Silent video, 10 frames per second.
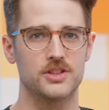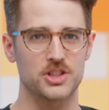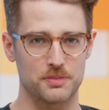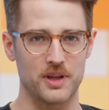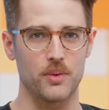
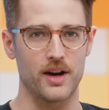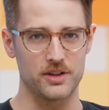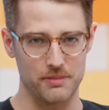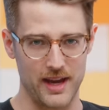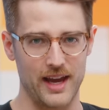just be aware
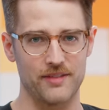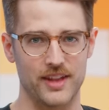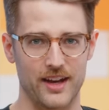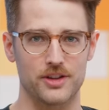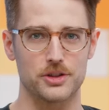you may have
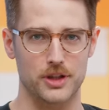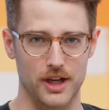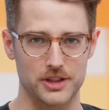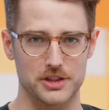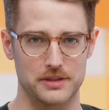that on your
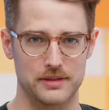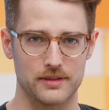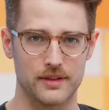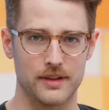conscience.